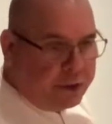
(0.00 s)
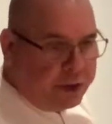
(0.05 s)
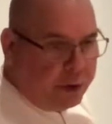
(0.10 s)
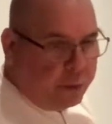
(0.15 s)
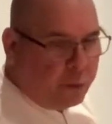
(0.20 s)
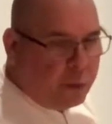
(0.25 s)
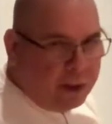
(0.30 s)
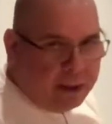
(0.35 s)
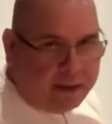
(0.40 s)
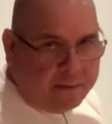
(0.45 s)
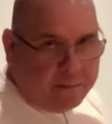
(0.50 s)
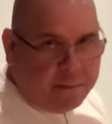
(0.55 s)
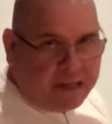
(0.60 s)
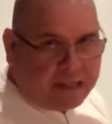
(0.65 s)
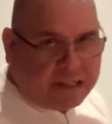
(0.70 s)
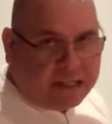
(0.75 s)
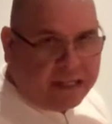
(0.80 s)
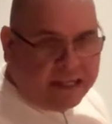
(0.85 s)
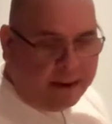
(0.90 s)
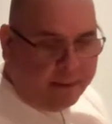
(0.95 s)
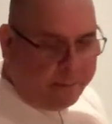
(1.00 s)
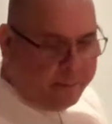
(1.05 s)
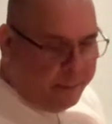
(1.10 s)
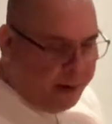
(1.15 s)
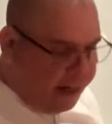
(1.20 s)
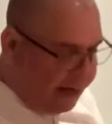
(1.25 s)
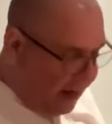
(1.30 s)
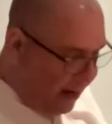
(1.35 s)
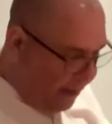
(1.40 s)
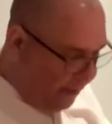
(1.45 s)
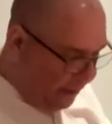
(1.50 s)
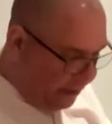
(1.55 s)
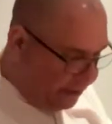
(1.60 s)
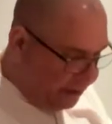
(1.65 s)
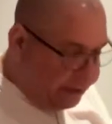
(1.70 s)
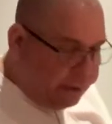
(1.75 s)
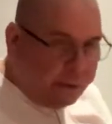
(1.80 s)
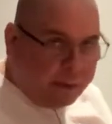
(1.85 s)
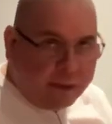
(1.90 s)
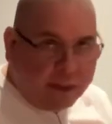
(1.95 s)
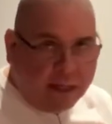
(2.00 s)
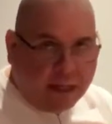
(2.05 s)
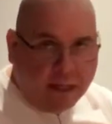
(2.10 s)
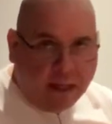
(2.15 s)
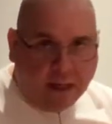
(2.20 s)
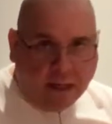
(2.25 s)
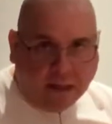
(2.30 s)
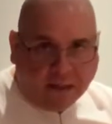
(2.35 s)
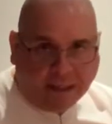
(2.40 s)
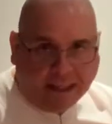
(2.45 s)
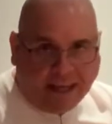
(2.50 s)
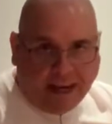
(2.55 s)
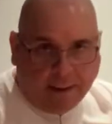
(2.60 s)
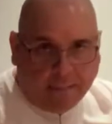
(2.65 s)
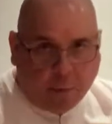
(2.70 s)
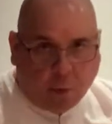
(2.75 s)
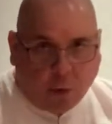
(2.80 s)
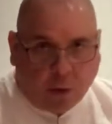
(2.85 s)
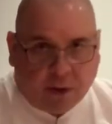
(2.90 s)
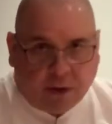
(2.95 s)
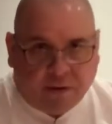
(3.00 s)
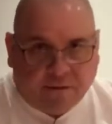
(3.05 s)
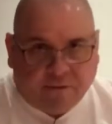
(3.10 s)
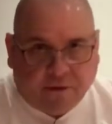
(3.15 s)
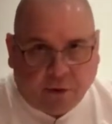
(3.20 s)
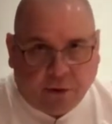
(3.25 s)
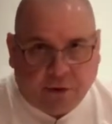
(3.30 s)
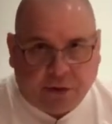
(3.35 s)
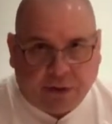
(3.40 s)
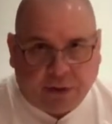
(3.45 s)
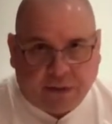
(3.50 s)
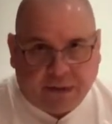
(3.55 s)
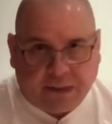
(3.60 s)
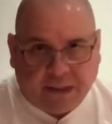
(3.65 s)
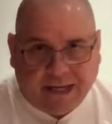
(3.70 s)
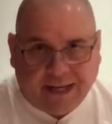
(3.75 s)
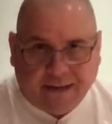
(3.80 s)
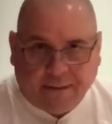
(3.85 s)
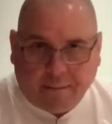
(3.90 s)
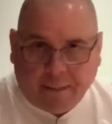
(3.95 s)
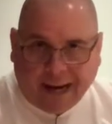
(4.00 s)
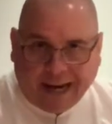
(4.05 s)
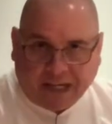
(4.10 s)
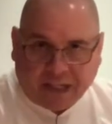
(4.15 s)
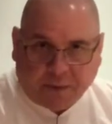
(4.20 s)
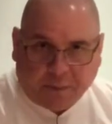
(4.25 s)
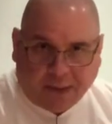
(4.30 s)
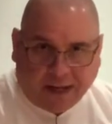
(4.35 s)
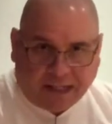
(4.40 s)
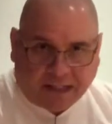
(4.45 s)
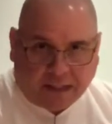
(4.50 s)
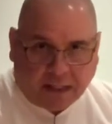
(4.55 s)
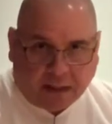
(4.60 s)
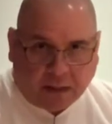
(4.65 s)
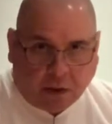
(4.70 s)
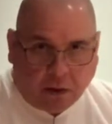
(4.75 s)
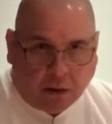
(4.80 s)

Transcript: So you're really missing a big opportunity to get more conversions and to maximize the